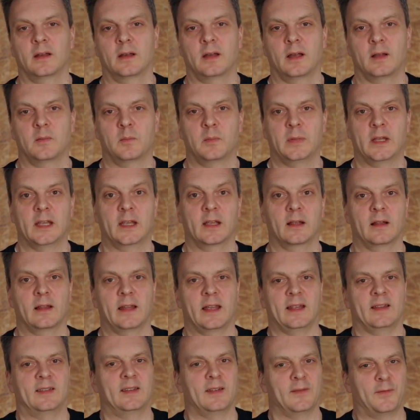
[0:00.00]
and being a
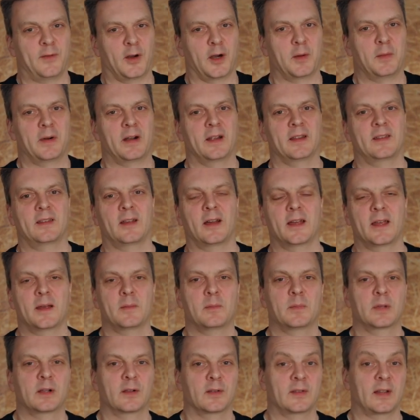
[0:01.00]
lazy farmer as I
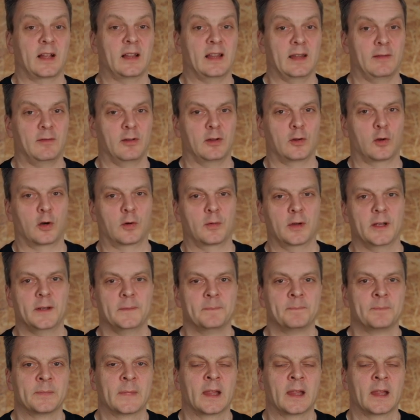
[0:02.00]
am, because I live in Norway,